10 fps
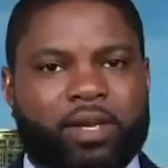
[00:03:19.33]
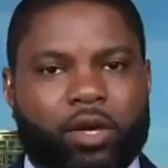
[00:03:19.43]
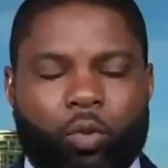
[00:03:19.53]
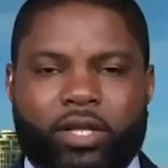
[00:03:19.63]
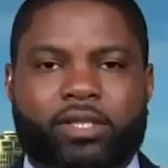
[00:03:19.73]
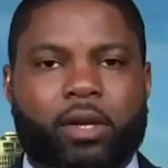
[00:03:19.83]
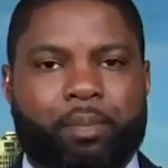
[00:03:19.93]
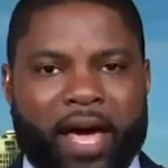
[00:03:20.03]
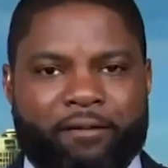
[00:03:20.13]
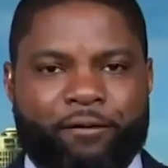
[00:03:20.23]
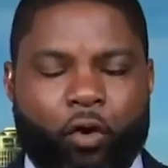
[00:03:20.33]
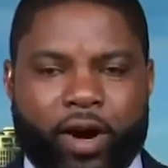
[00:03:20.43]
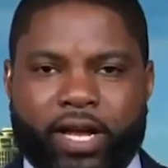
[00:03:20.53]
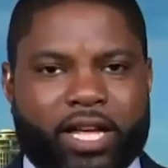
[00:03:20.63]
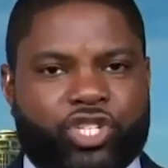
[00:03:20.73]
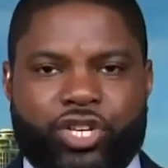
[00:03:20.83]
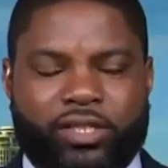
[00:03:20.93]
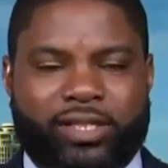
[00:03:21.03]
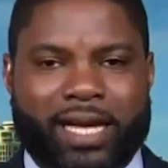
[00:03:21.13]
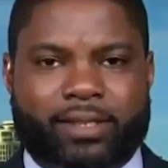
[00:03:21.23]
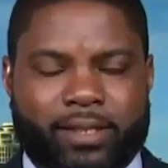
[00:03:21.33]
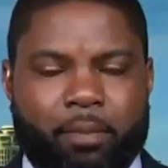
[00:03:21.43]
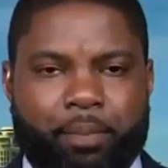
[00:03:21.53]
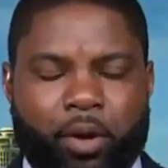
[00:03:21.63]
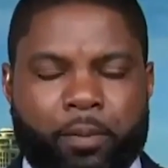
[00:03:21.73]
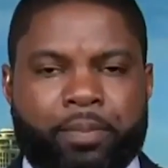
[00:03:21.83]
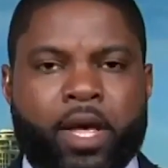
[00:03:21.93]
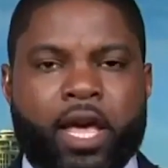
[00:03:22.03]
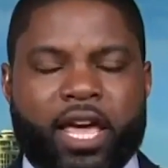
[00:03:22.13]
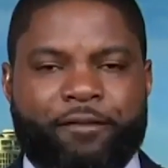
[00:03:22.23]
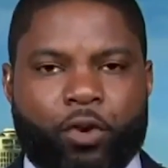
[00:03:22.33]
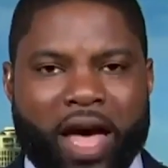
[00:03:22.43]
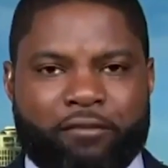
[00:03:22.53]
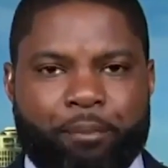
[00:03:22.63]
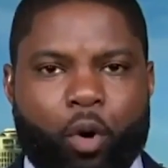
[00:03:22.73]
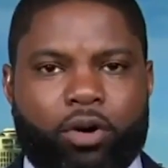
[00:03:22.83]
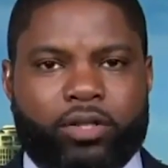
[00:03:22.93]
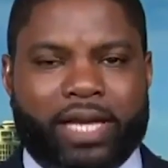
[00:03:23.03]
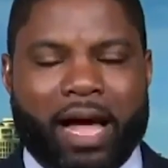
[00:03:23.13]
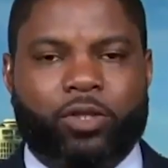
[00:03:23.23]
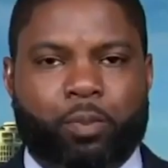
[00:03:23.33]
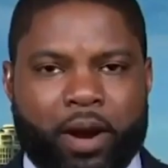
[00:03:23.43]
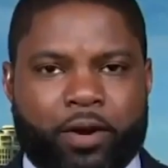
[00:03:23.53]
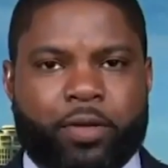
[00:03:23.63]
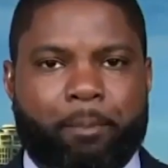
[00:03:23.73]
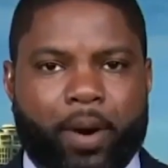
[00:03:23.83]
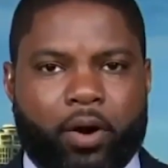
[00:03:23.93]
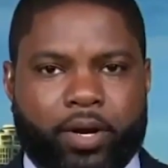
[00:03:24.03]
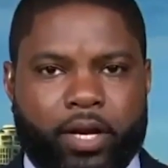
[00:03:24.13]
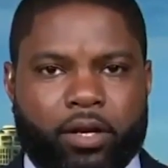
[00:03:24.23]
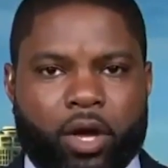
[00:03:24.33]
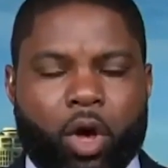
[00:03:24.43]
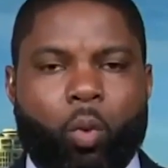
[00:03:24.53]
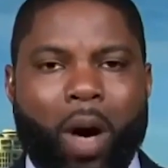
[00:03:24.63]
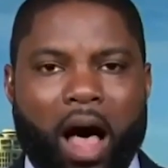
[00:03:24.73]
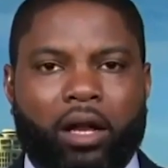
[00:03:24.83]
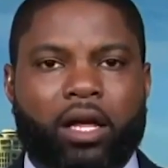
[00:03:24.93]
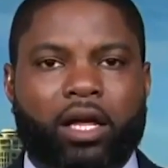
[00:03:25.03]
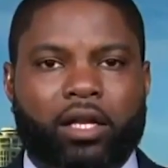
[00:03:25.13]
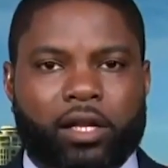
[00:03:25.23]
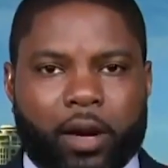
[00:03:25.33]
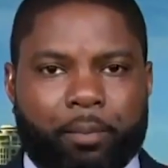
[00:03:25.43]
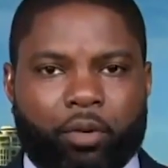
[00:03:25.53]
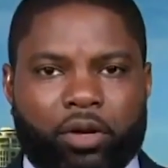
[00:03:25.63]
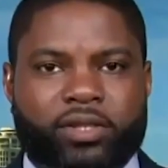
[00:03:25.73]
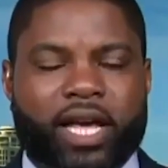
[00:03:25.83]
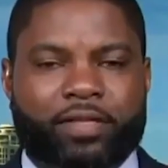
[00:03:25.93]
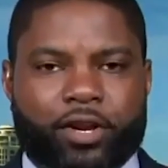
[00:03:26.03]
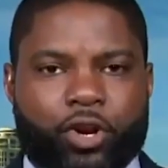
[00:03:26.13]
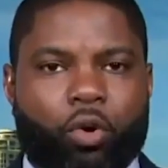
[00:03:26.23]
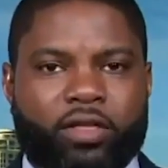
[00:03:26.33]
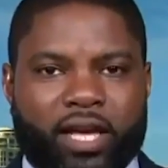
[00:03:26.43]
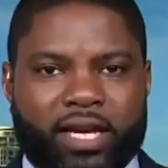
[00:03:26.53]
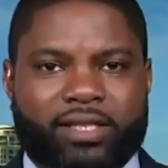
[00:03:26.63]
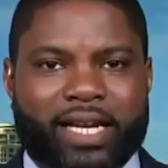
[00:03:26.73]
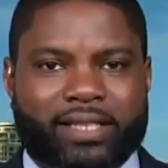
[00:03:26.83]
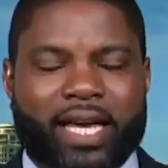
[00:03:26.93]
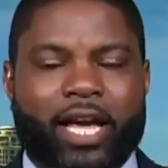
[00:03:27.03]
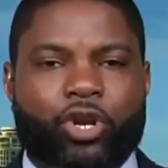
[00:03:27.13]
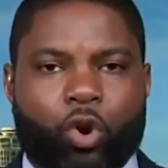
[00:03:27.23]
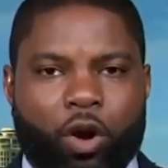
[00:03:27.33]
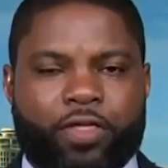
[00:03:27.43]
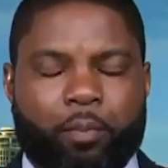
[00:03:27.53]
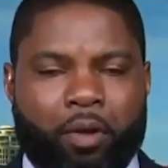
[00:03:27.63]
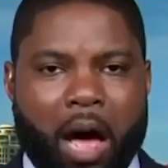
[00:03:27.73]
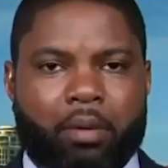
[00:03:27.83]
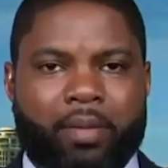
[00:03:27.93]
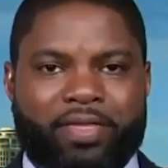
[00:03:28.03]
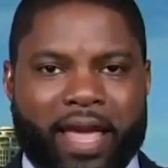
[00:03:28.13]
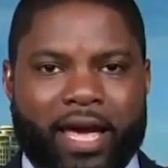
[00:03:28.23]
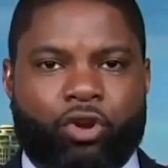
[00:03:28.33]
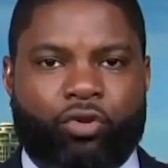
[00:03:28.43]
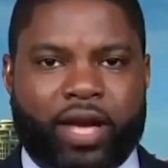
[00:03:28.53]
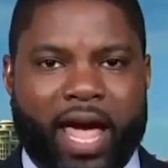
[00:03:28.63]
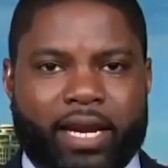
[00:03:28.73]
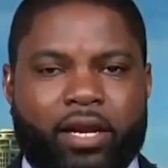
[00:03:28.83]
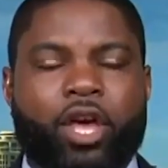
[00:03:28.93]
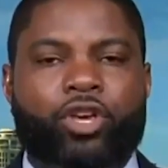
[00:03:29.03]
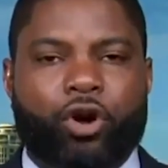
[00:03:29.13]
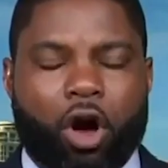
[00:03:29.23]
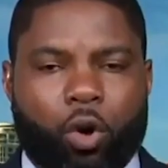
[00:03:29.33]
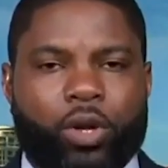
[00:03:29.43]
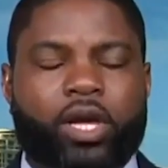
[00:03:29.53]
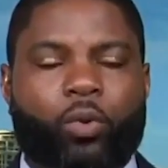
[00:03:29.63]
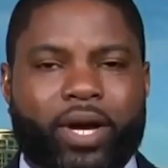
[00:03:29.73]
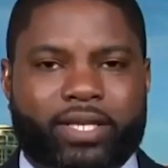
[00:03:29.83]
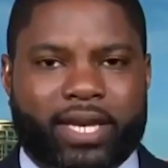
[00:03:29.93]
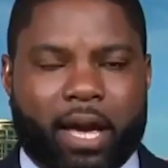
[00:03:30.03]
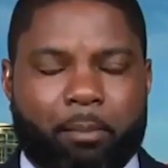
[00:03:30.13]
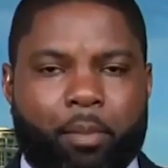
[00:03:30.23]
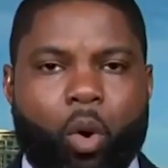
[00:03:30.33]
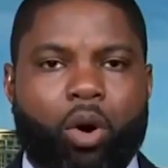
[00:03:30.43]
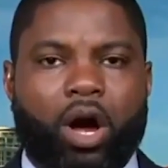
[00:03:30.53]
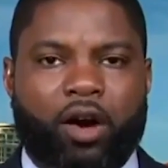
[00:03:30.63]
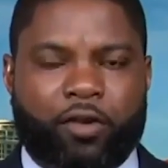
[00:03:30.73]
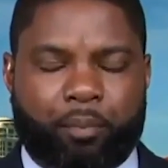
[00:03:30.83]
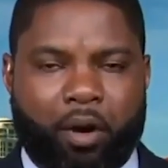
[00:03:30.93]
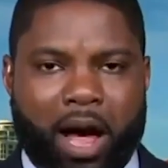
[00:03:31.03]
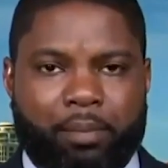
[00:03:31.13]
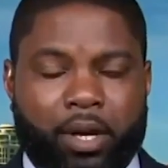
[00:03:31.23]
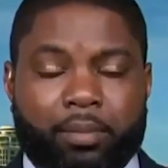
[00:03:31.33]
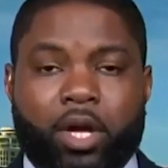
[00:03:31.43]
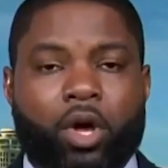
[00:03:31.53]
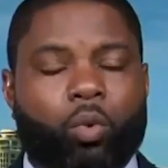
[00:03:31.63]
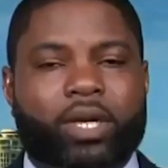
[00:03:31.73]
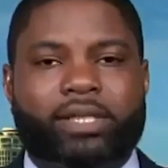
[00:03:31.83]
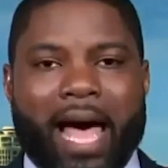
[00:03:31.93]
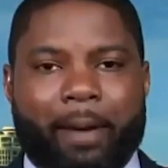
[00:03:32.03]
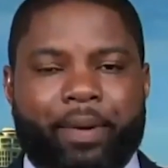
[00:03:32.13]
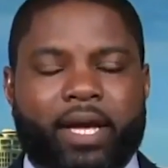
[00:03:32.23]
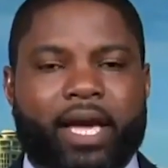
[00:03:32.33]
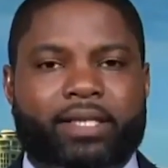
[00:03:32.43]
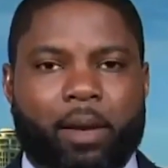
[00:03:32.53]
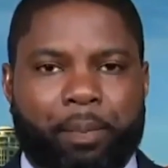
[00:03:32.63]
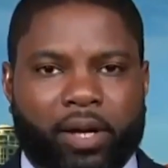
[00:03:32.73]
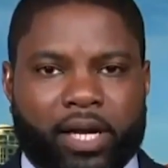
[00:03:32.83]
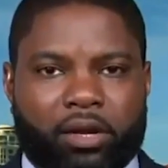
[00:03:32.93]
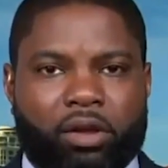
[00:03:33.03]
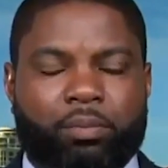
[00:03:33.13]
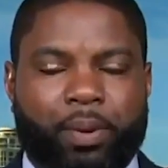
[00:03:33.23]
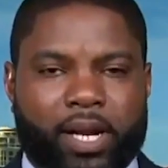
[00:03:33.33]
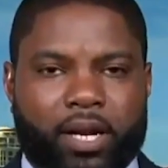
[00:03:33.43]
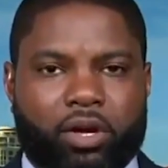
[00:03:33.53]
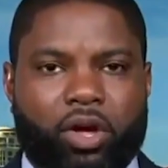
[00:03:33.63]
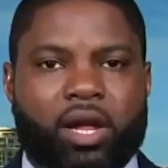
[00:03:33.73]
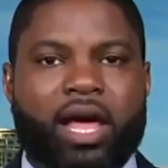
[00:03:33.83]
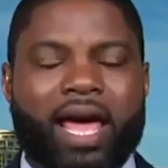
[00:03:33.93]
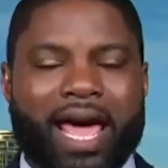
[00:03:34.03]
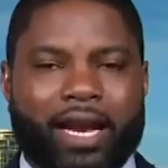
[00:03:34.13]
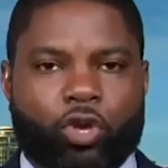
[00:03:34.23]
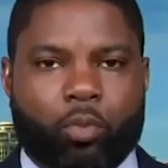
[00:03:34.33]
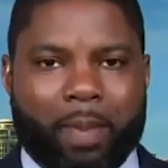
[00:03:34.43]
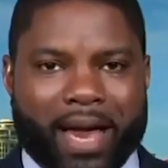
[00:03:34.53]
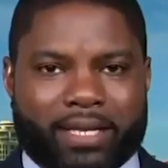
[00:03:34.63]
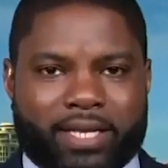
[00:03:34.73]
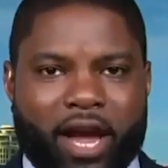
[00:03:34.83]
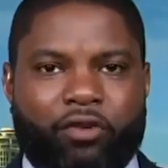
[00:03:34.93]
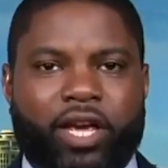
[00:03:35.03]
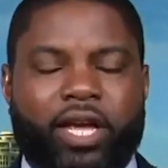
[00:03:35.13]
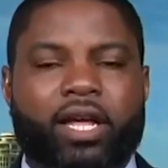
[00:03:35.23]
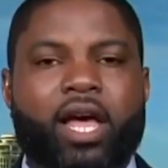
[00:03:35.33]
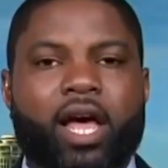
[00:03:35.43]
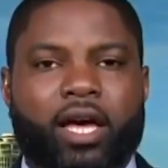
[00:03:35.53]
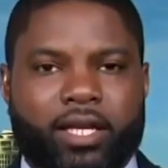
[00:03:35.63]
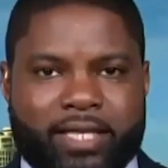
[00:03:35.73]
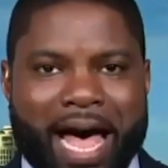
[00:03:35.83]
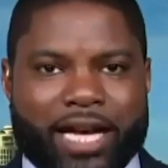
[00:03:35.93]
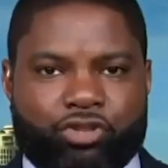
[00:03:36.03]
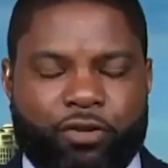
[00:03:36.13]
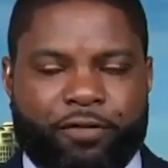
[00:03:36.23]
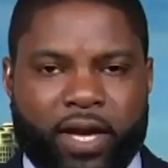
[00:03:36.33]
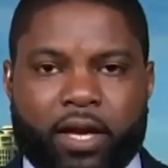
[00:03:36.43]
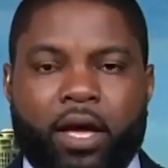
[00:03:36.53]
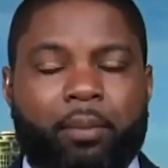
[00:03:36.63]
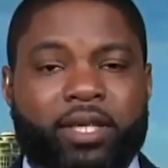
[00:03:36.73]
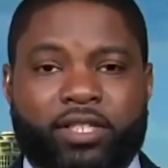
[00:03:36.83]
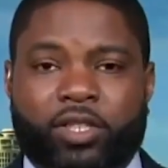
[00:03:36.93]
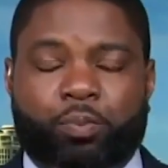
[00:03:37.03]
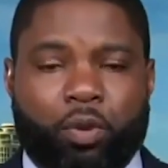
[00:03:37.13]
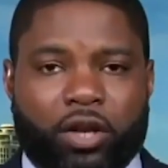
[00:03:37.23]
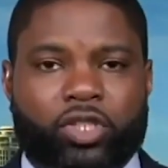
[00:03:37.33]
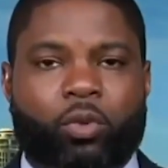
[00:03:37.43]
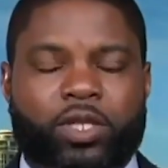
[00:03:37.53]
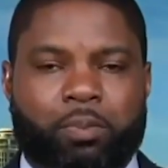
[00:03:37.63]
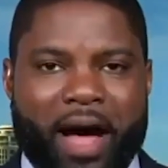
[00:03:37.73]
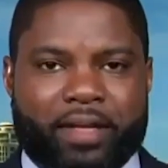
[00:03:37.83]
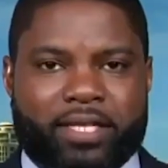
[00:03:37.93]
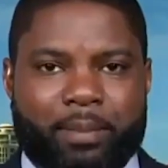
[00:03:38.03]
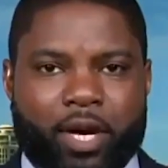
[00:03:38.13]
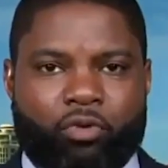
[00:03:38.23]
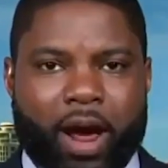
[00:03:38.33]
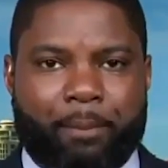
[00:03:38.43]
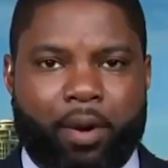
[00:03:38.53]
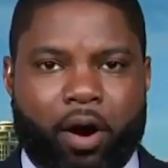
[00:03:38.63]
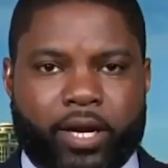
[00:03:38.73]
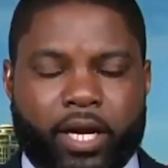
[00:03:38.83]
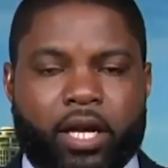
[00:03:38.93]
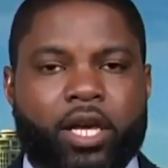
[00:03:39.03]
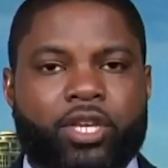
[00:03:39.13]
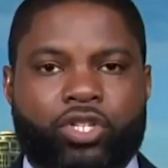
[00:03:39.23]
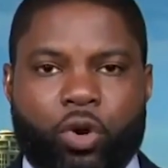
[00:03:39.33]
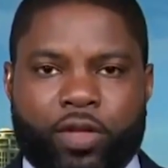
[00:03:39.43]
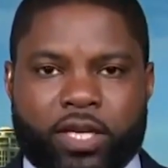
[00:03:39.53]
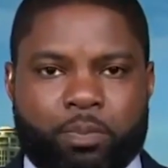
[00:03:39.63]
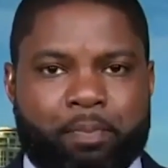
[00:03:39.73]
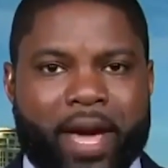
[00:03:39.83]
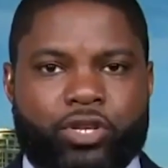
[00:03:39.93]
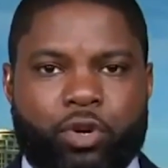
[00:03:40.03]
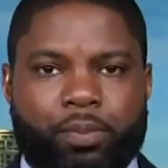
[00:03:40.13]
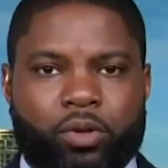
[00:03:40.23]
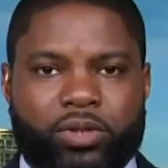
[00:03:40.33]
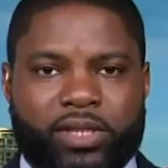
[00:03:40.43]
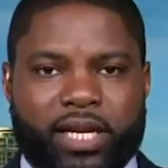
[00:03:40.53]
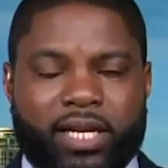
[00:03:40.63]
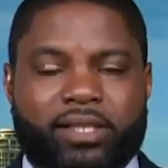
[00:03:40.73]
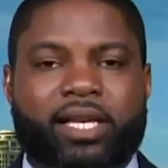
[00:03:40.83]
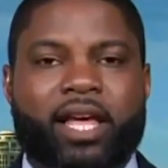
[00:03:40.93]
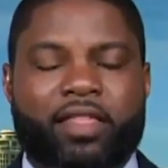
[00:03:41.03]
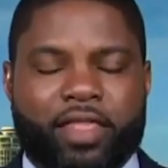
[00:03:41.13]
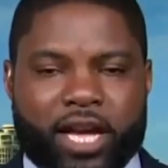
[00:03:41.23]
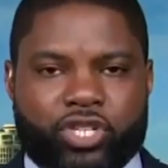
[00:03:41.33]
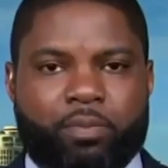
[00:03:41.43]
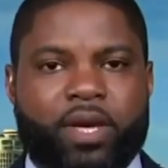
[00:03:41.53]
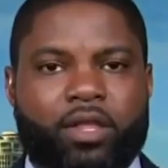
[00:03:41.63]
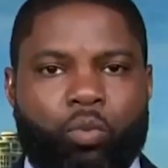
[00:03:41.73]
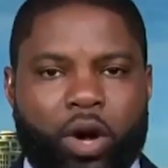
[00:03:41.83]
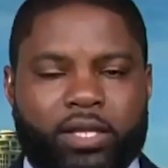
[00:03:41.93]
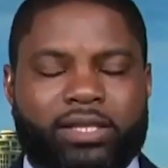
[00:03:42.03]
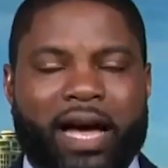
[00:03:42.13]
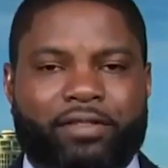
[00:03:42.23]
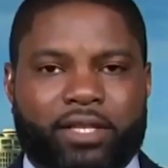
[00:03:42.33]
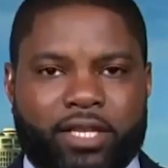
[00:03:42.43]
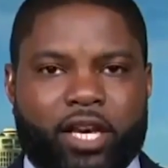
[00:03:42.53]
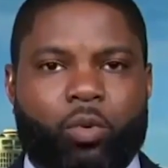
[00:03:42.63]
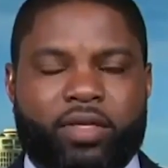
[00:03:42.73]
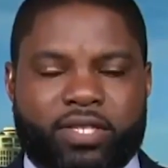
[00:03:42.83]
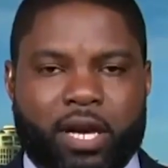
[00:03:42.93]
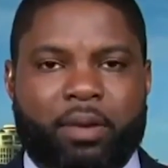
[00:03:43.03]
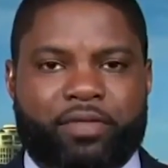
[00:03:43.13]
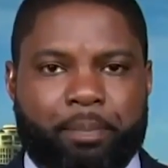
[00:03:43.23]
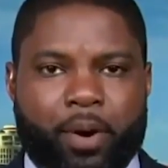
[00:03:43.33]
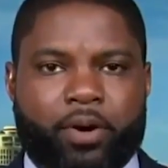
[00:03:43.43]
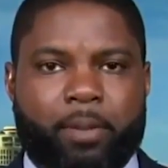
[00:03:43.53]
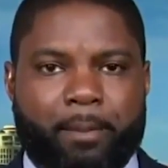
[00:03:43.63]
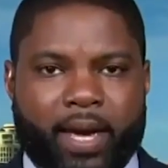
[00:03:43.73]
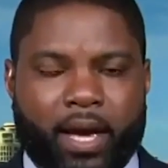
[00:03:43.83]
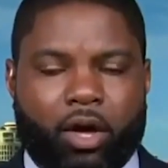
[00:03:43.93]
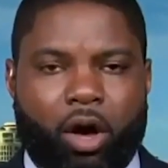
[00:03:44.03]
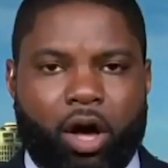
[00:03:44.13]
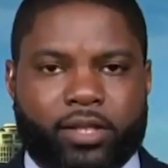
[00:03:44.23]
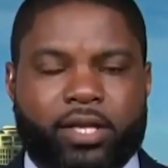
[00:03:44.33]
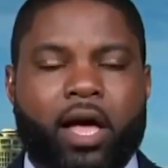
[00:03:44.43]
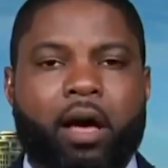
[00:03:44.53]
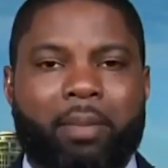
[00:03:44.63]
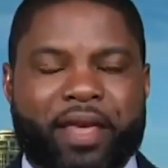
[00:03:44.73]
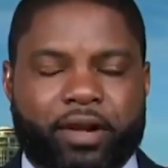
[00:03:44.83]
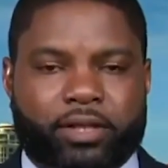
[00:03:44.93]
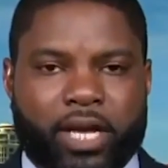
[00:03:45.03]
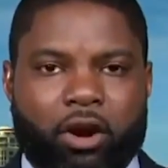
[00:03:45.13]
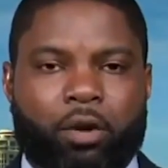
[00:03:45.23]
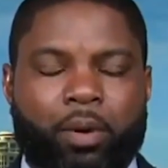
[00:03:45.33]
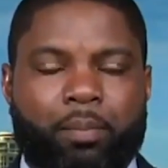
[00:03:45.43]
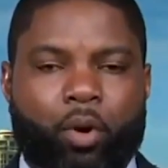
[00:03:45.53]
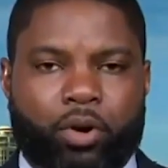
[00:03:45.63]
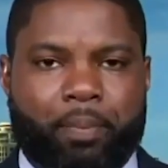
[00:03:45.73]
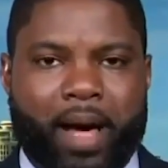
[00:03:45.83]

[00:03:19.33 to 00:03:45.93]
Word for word: to be the ones to pay for it. It's just that simple. If you have border towns bear the burden, while liberals in the Northeast get to ignore the problem that they created, you're only going to get more of a problem. What is happening is a political and humanitarian catastrophe. But this is brought to us by the Democrat Party. So these major blue cities, they should be the ones to have to deal with some of the burden being caused by their terrible border